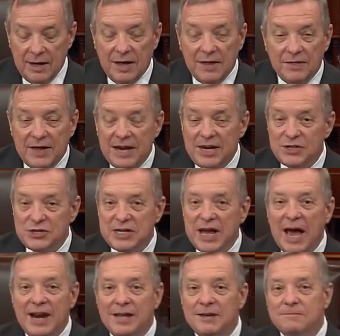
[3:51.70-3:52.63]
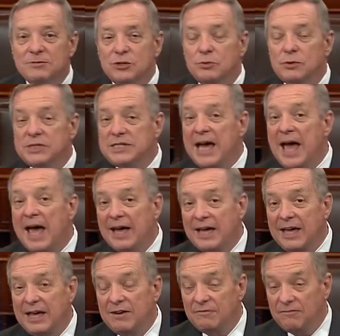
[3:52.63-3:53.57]
They decided to
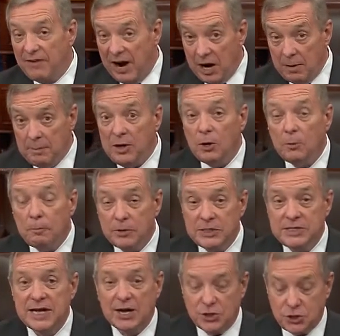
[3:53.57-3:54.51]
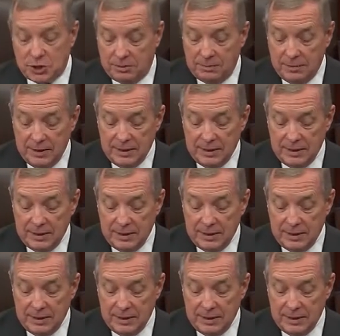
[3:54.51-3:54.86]
attack environmental protection